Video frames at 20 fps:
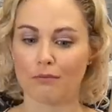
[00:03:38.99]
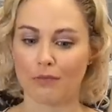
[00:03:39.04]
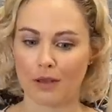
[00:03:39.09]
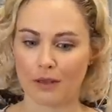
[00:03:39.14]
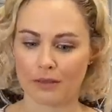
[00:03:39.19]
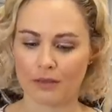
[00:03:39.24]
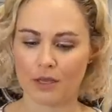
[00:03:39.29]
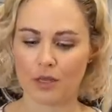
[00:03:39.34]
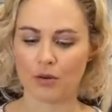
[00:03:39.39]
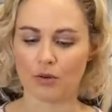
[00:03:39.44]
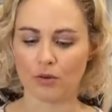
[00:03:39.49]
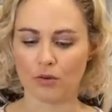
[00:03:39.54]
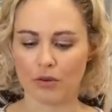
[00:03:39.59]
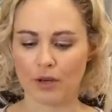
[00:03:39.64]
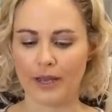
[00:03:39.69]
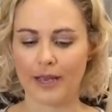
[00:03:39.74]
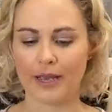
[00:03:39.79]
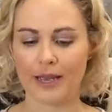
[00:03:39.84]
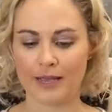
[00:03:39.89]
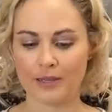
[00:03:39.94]
you know,
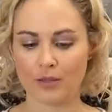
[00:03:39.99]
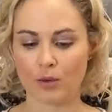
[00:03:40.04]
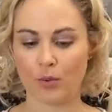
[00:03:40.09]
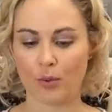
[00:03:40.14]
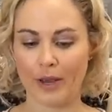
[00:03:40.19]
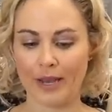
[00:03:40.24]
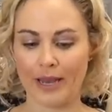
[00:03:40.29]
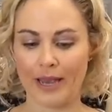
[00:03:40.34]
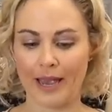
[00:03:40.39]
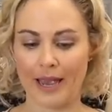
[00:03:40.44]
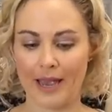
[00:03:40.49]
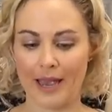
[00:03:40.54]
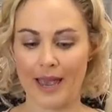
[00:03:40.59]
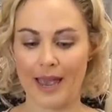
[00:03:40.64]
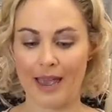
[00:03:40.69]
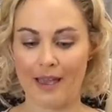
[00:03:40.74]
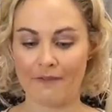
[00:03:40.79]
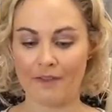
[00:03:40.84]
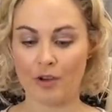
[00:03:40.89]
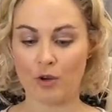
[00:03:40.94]
it is quite
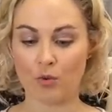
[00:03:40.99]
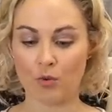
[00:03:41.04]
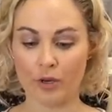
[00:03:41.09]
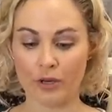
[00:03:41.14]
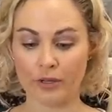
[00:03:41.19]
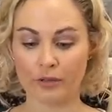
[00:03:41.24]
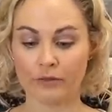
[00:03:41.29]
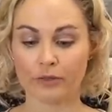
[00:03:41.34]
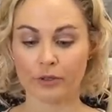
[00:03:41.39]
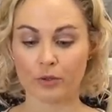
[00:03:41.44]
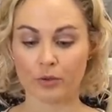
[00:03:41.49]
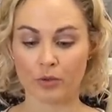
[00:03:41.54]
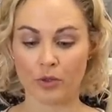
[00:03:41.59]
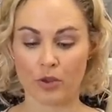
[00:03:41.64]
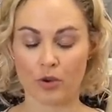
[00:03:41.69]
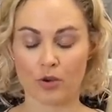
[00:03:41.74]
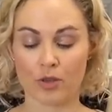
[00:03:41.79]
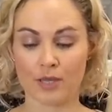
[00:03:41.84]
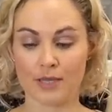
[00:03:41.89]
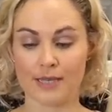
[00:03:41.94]
heavy going
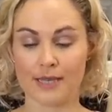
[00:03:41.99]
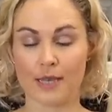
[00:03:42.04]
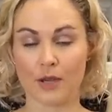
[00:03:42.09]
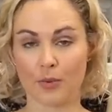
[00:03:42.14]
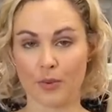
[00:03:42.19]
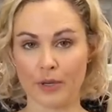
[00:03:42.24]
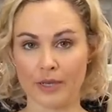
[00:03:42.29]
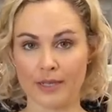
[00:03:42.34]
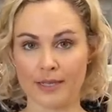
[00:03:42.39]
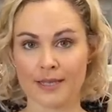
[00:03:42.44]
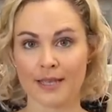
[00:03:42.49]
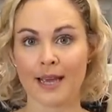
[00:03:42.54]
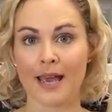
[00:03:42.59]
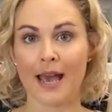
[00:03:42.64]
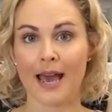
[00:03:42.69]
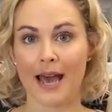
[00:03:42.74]
through the sequins.